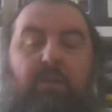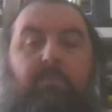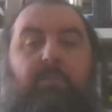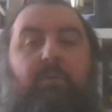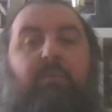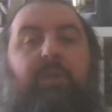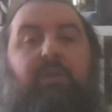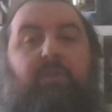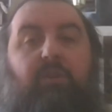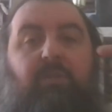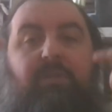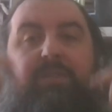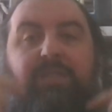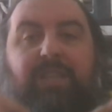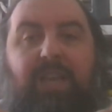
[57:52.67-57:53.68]
But when
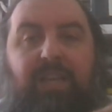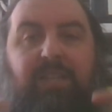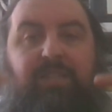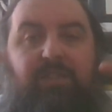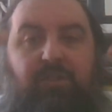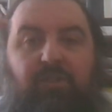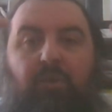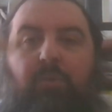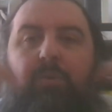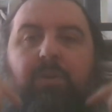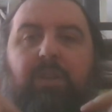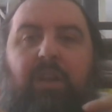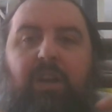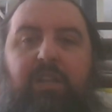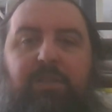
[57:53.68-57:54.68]
God says, you know what
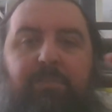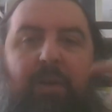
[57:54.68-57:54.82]
lies